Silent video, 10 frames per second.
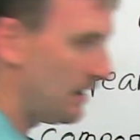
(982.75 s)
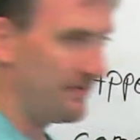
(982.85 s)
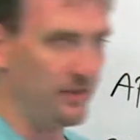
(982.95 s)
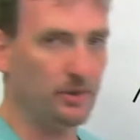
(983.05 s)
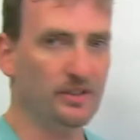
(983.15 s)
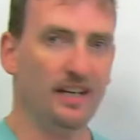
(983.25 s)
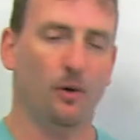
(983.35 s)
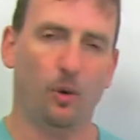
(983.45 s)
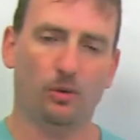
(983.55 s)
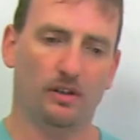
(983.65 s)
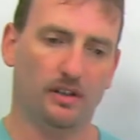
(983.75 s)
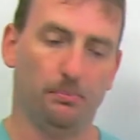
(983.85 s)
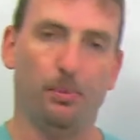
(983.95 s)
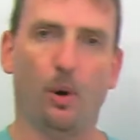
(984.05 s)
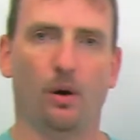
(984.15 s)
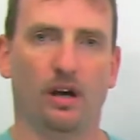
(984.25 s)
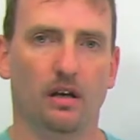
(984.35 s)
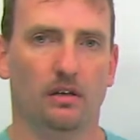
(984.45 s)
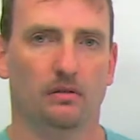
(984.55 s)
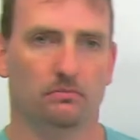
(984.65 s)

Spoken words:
If you say only boy,